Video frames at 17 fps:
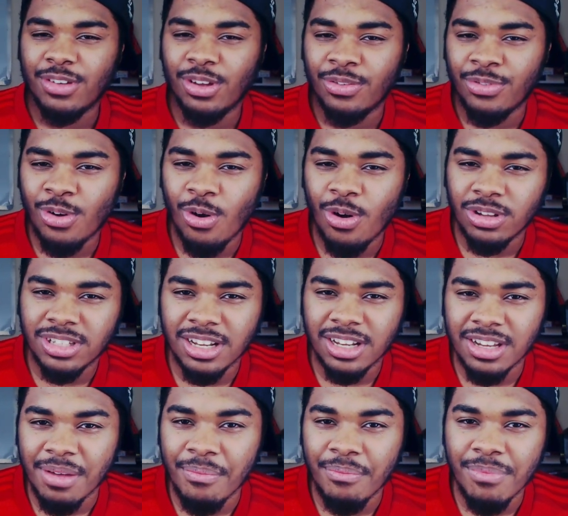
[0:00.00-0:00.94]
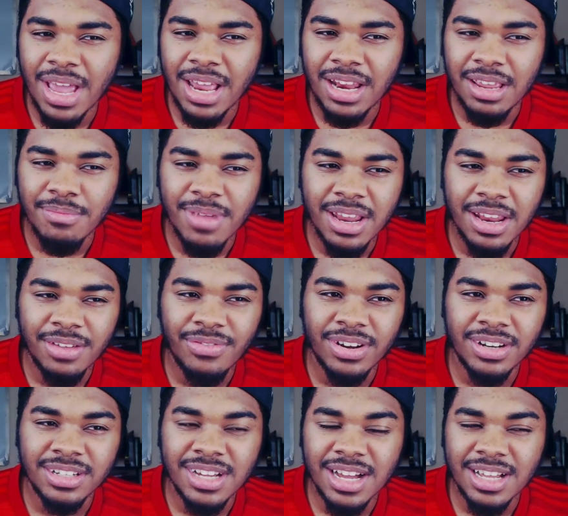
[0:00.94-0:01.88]
of course, had many, many
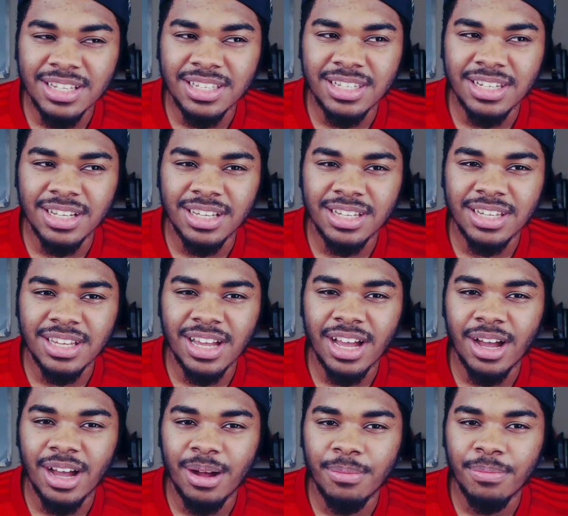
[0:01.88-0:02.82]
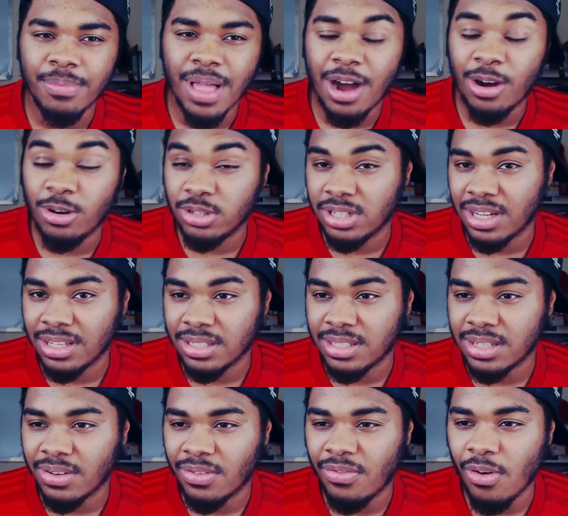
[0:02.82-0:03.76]
fantastic
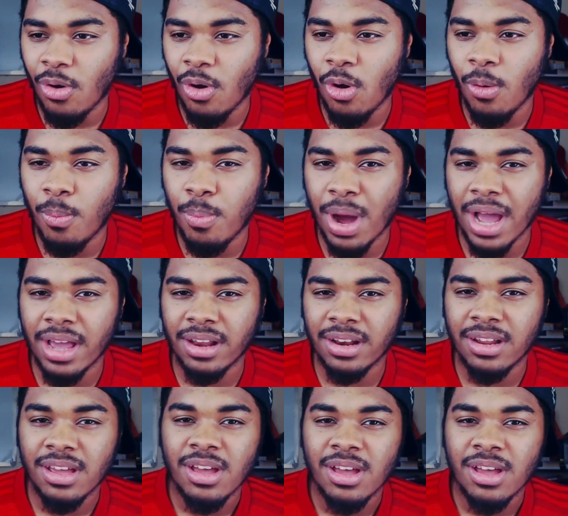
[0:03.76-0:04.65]
outings for Bayern.